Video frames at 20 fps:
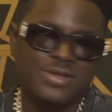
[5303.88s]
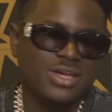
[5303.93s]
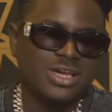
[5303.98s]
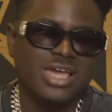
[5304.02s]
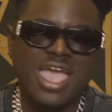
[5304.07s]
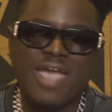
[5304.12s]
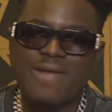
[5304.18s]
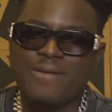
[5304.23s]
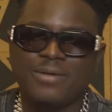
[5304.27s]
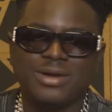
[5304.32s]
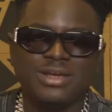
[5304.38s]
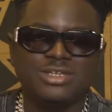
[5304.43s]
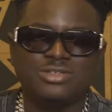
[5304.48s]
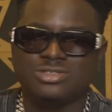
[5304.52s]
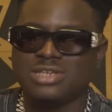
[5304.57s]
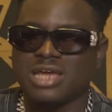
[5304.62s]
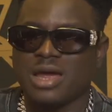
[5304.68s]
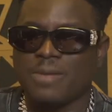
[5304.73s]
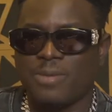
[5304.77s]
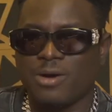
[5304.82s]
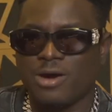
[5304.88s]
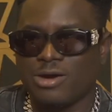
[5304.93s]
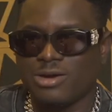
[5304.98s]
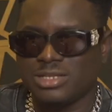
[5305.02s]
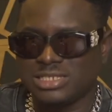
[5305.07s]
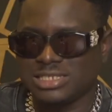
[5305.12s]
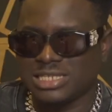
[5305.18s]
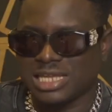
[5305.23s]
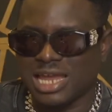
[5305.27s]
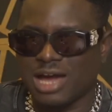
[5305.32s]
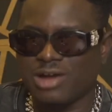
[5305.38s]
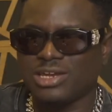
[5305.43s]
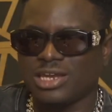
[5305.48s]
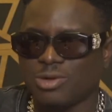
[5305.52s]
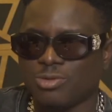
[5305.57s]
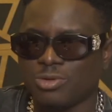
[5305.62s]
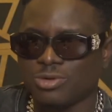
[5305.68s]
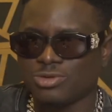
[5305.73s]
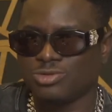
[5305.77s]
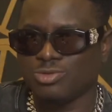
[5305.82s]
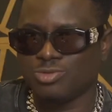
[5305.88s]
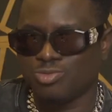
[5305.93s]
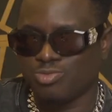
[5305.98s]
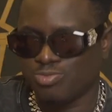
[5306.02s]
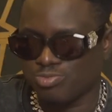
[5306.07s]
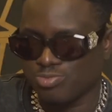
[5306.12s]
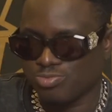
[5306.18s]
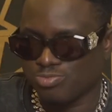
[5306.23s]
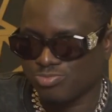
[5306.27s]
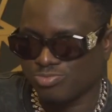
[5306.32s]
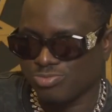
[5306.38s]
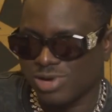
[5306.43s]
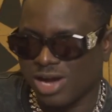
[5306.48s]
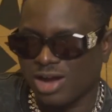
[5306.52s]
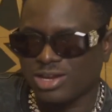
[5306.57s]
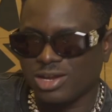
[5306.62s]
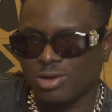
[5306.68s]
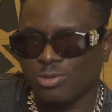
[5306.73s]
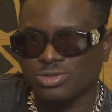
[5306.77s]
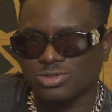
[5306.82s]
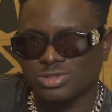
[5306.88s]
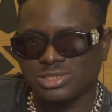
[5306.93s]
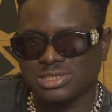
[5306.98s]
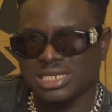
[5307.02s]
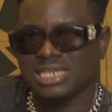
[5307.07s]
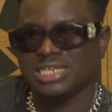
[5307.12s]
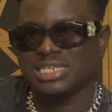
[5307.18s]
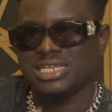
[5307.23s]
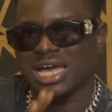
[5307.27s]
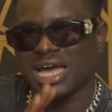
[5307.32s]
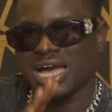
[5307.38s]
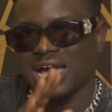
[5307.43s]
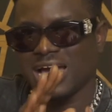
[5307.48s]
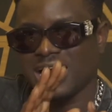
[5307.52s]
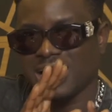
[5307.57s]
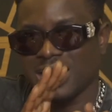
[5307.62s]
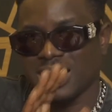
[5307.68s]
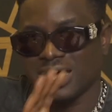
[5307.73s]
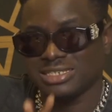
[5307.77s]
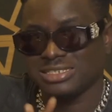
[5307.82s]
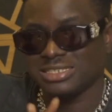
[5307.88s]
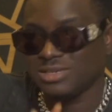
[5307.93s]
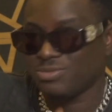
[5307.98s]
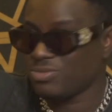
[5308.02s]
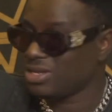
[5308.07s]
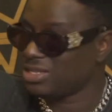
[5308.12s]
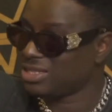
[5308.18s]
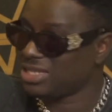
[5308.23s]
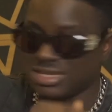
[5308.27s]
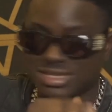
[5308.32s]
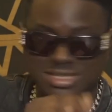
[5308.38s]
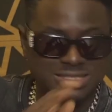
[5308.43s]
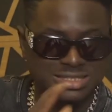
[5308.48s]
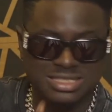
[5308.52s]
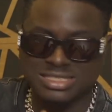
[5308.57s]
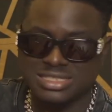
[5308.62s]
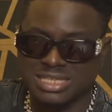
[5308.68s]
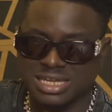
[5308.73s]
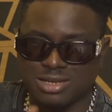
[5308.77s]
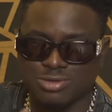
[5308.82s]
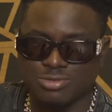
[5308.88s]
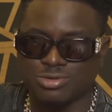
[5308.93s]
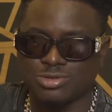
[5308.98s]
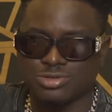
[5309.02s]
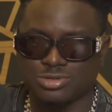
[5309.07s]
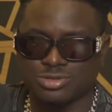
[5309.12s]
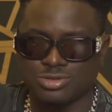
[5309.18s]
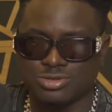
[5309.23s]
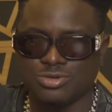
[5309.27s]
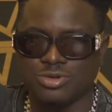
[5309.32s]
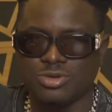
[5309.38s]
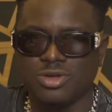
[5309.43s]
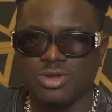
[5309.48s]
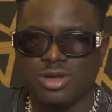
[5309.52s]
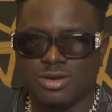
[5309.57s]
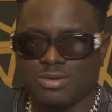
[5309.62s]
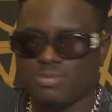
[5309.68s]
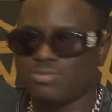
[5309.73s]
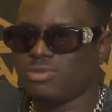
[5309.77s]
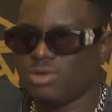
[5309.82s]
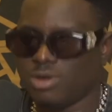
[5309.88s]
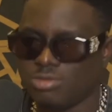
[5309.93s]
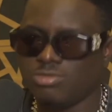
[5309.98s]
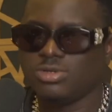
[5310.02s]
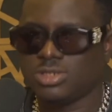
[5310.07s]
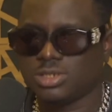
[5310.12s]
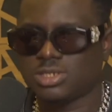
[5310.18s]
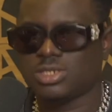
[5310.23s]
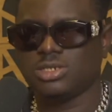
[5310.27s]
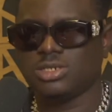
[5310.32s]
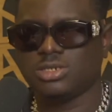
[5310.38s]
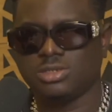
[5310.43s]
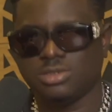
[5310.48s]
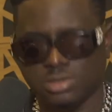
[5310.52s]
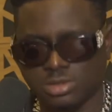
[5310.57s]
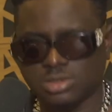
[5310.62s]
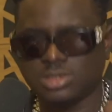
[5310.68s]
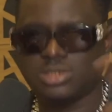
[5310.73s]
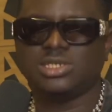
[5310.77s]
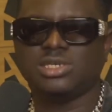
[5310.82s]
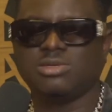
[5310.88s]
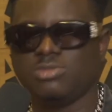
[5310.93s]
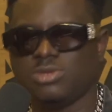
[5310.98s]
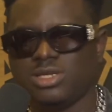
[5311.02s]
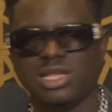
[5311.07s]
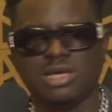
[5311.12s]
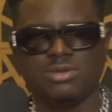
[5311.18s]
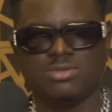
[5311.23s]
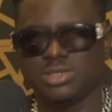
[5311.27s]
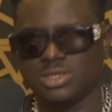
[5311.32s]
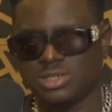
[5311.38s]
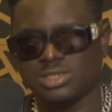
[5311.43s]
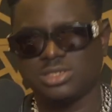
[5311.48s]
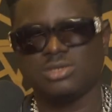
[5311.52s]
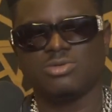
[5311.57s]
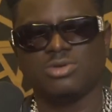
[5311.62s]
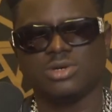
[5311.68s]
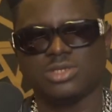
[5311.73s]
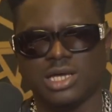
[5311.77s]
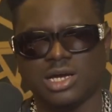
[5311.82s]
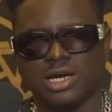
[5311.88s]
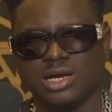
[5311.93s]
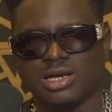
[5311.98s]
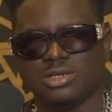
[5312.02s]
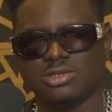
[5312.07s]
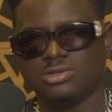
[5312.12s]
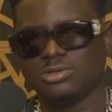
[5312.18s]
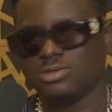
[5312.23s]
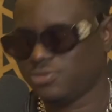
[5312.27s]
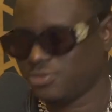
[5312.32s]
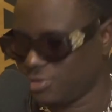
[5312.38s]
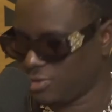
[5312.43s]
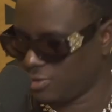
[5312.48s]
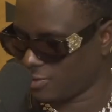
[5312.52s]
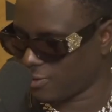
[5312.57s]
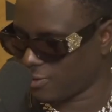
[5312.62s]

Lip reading: everybody to their priorities and how they want to set their achievement and the things that they want to do. But Wizkid, see me, let me see what I can do for you.